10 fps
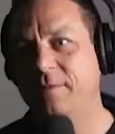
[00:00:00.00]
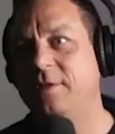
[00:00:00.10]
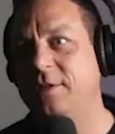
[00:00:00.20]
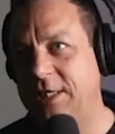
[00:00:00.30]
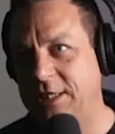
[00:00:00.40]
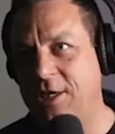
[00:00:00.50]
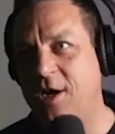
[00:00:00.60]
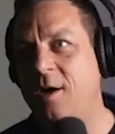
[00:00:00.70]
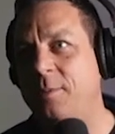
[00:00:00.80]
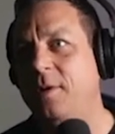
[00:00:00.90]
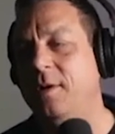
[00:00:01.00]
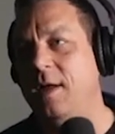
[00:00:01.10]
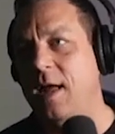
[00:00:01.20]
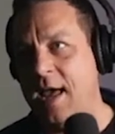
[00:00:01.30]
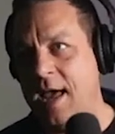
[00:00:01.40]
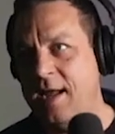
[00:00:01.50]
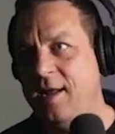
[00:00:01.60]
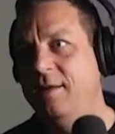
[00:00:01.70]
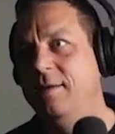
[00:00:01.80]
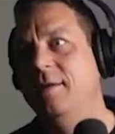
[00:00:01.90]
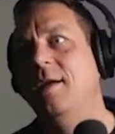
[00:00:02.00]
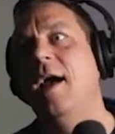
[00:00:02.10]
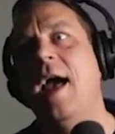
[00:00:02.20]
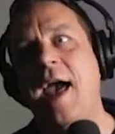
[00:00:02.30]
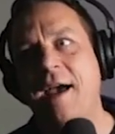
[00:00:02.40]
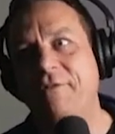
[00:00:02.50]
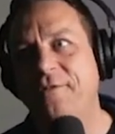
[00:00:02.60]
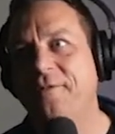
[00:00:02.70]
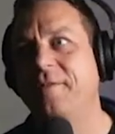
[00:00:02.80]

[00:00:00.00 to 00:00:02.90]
G sharp, A, F,